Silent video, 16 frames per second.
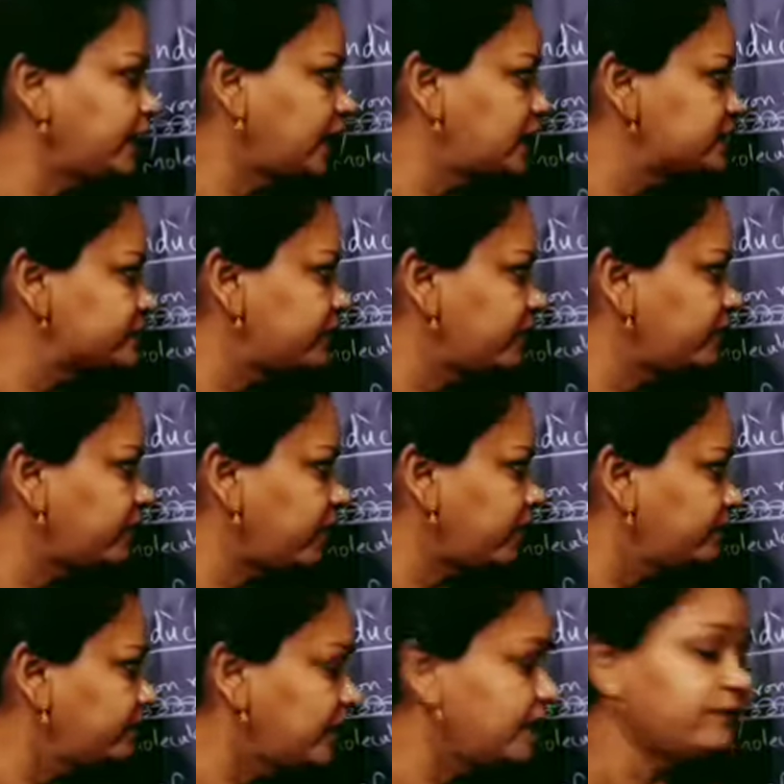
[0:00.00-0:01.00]
transferred
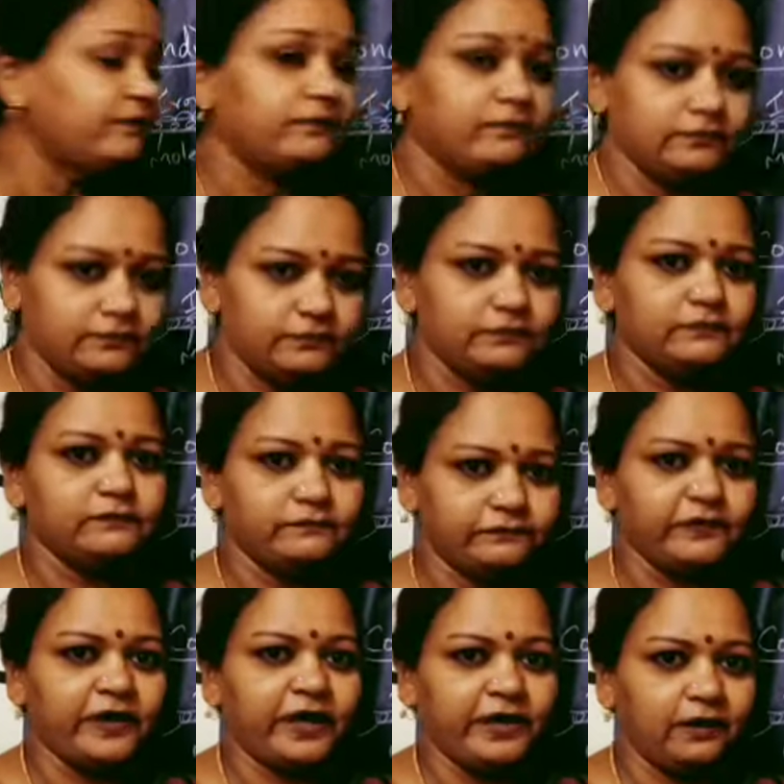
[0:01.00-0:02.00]
from the
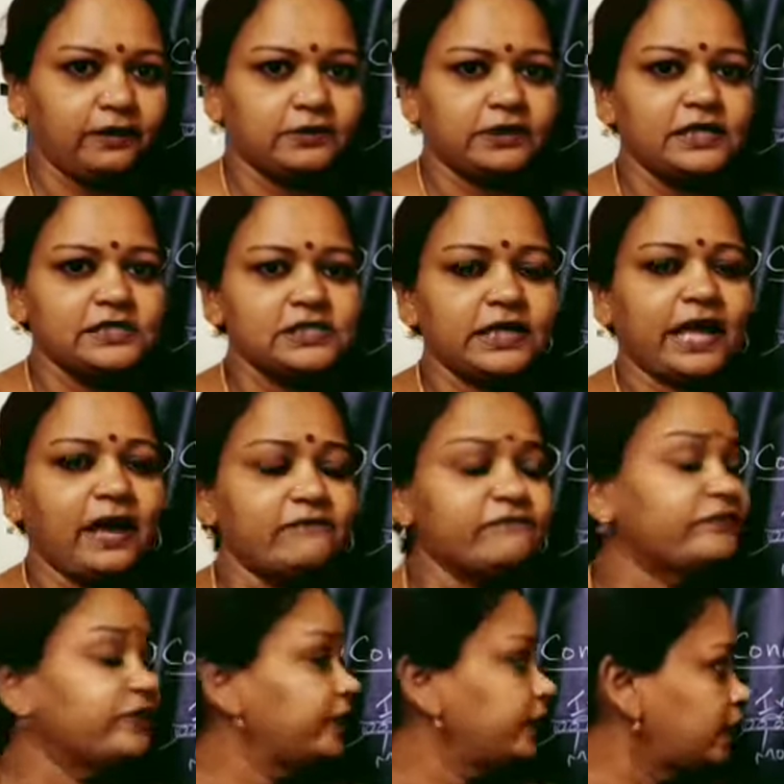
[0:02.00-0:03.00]
fire, that is the
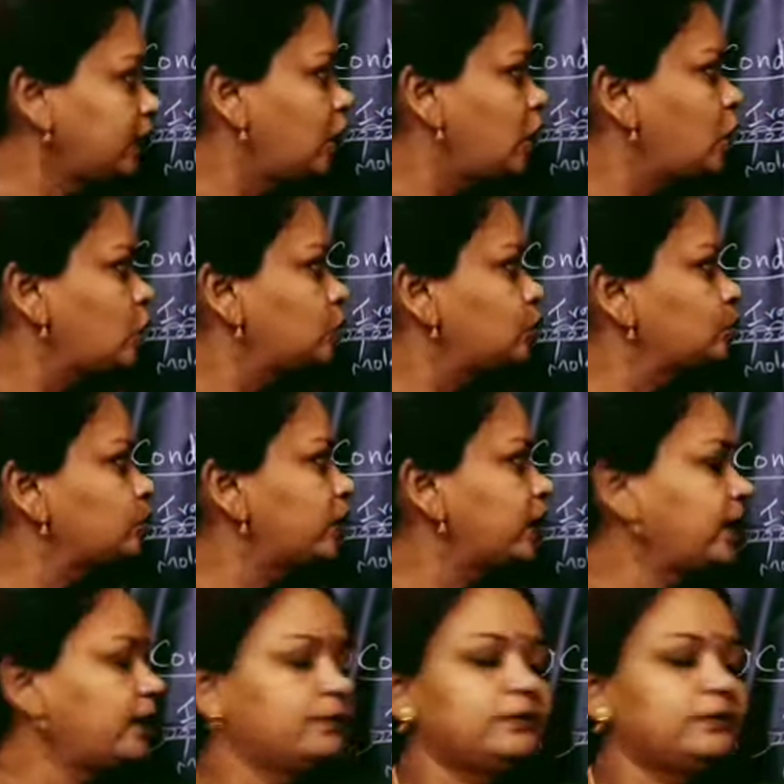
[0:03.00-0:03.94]
campfire, to